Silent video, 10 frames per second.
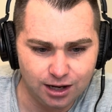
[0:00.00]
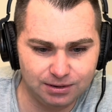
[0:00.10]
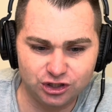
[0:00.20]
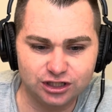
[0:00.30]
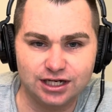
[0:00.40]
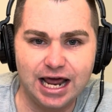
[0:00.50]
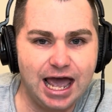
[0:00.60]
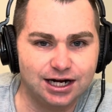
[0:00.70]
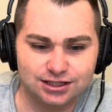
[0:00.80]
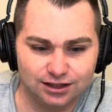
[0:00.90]
But just an
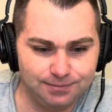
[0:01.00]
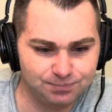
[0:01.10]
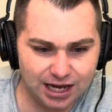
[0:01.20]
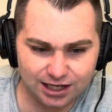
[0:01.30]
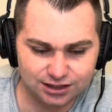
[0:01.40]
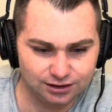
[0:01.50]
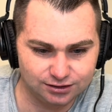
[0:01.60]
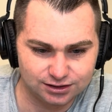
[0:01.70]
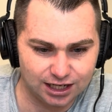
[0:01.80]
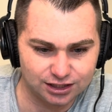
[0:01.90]
excellent
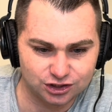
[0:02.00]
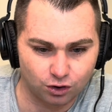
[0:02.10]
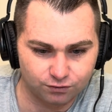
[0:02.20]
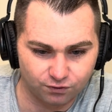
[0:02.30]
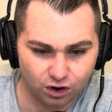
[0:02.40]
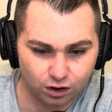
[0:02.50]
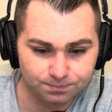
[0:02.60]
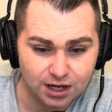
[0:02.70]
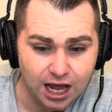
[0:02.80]
start for her.